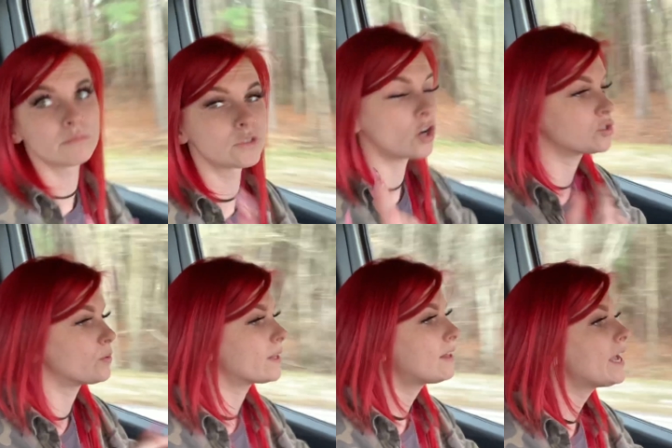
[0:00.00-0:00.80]
talk
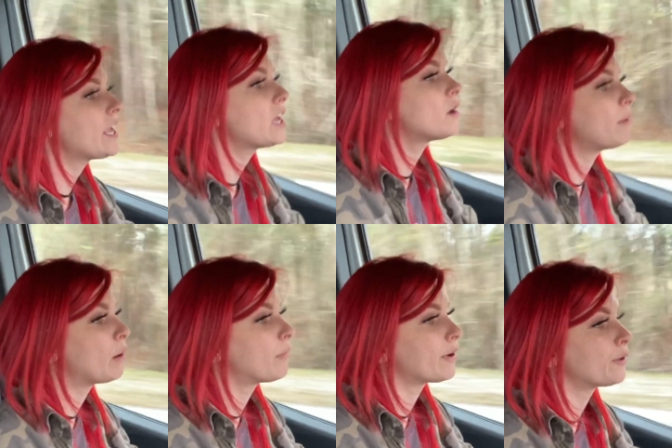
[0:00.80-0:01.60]
to a client
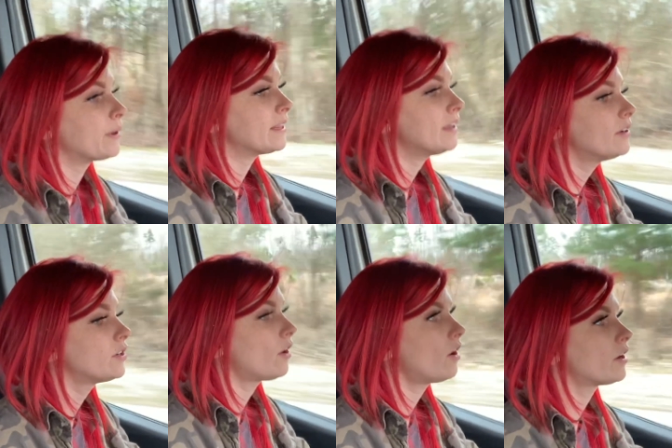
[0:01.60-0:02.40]
about borrowing their
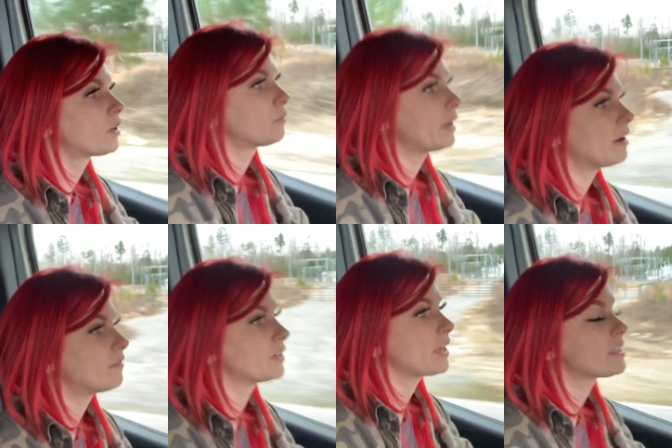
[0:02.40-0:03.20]
dog or
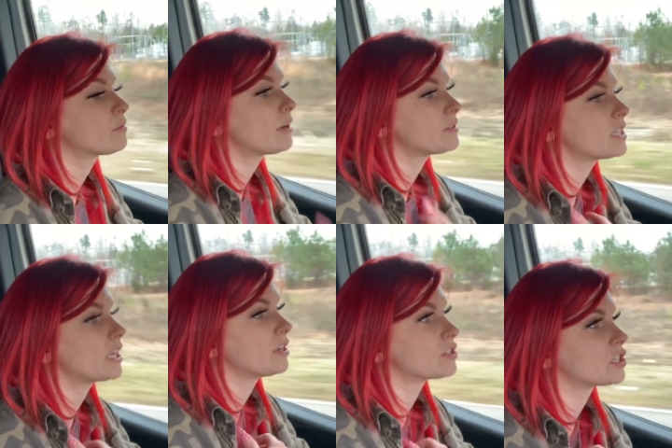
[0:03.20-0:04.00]
whatever. That's what I was
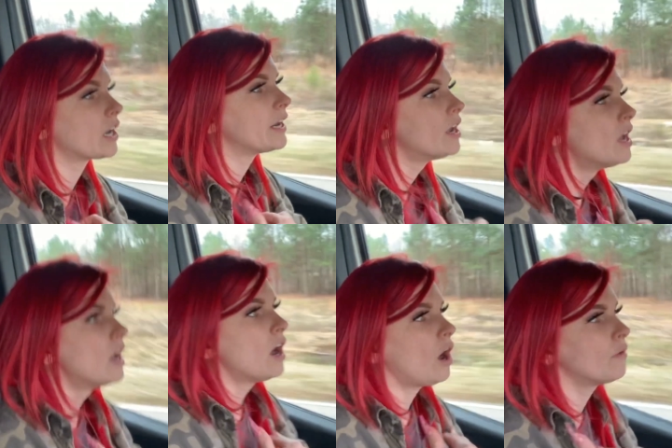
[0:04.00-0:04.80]
thinking to start.
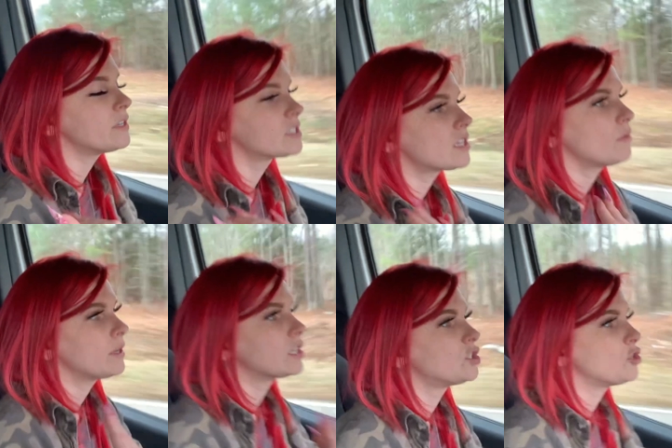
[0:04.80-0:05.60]
Obviously, we
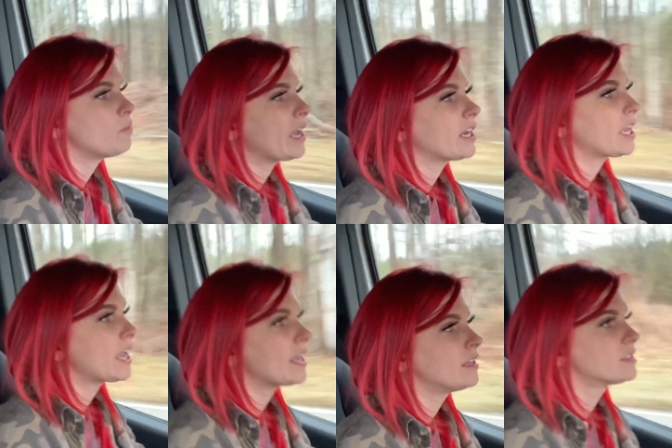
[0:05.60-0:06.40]
could do
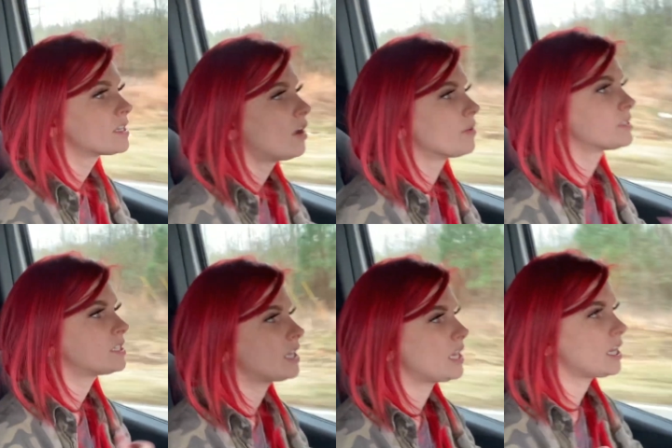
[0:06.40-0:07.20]
mannequins. I'll
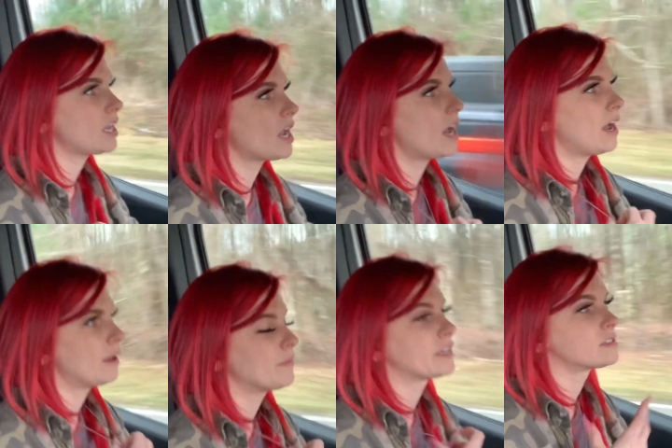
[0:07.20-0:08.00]
see.
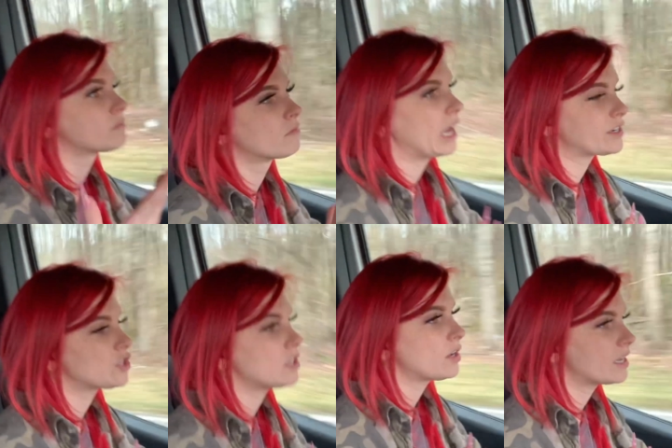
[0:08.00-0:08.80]
Um, that's
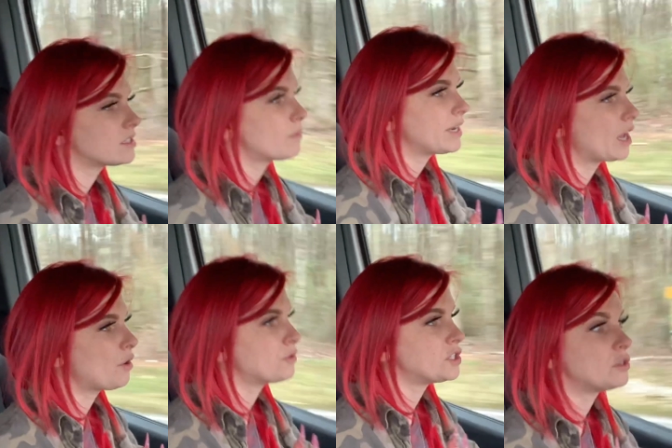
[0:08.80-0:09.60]
actually, you guys let me
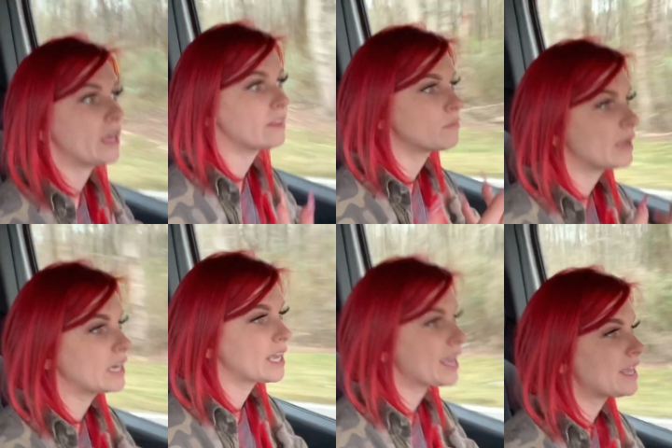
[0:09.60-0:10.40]
know. Do you like the
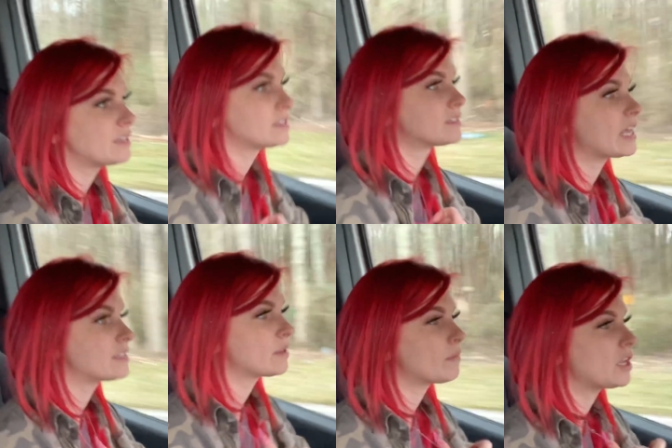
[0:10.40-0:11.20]
mannequins? Is that
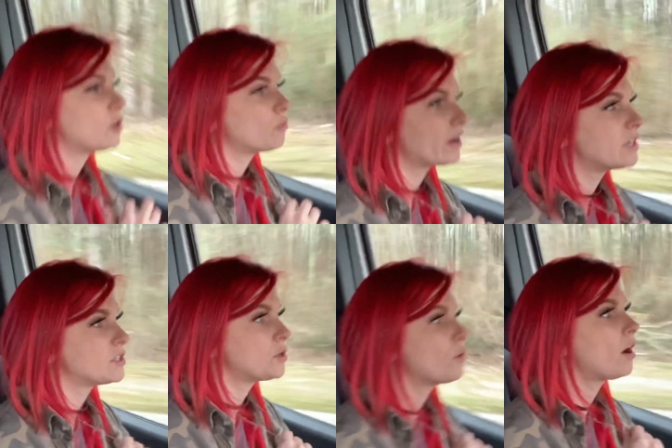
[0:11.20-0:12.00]
something you'd want to
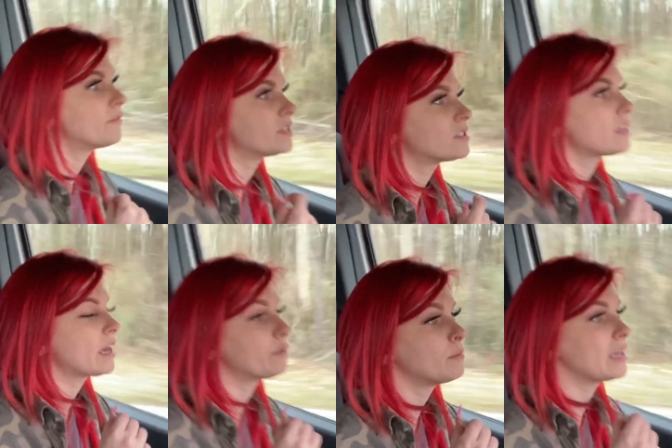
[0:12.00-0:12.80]
do? Obviously,
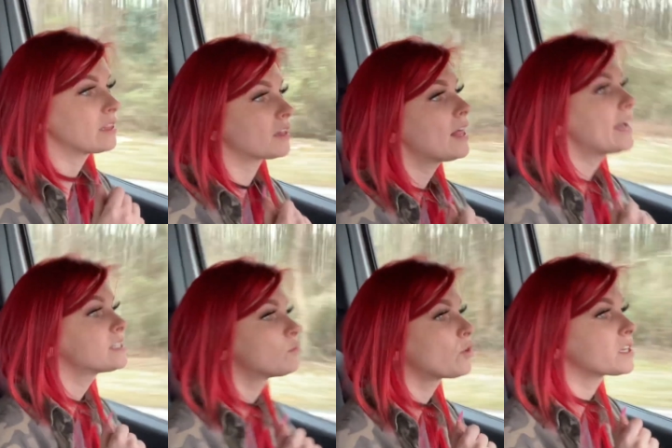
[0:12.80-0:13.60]
that would make the
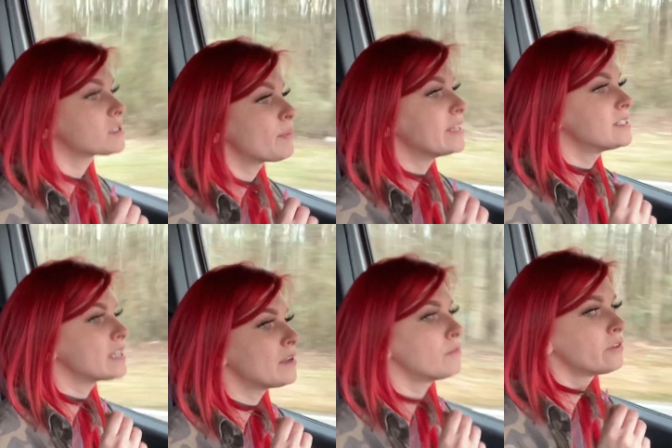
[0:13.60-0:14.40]
class more
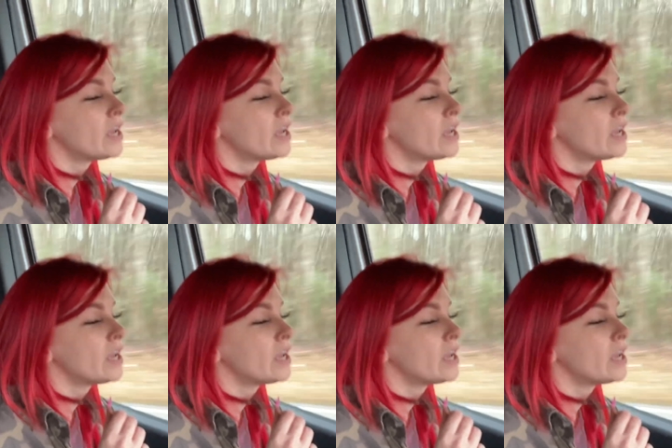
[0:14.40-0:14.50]
expensive